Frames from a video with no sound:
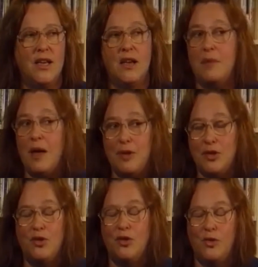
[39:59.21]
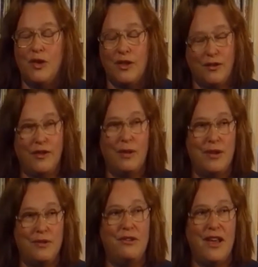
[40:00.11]
Maybe talk with other family
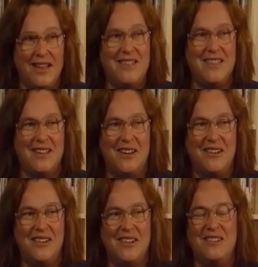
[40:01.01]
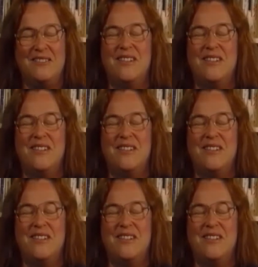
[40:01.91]
and friends, you know, who